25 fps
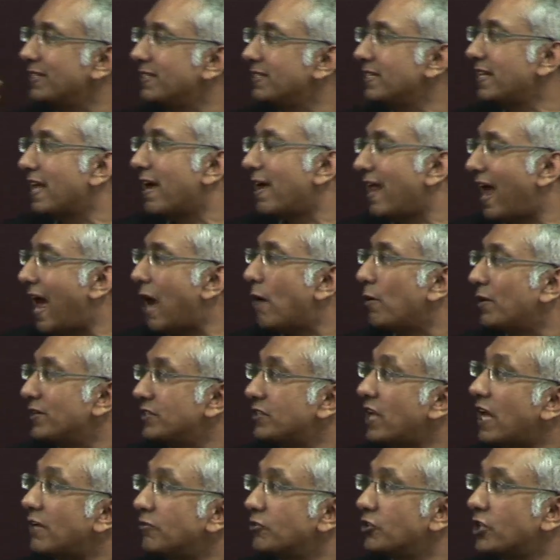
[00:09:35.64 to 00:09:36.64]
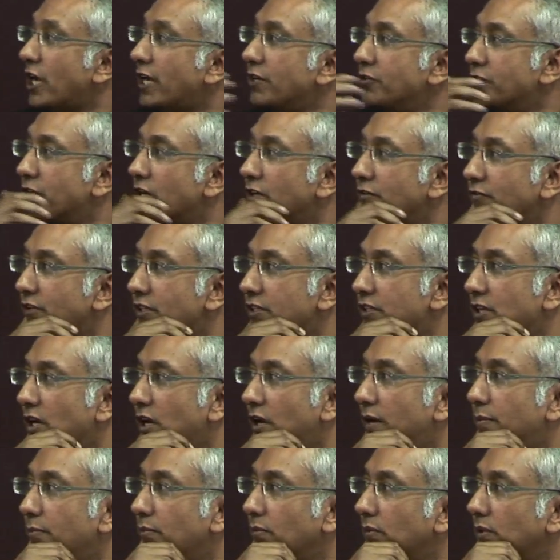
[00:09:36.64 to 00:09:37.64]
you see that? How has that changed over
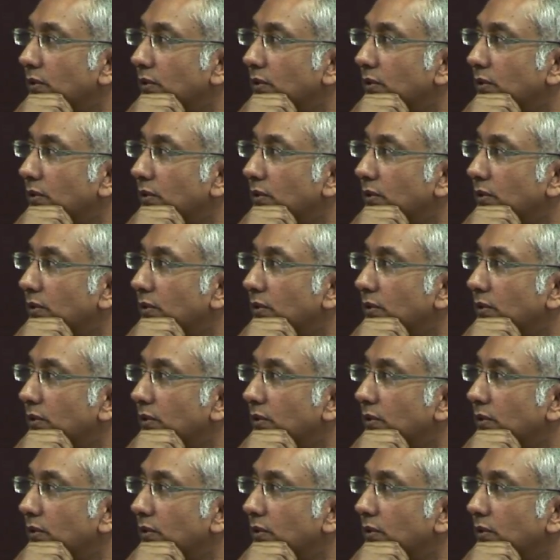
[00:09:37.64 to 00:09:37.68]
time?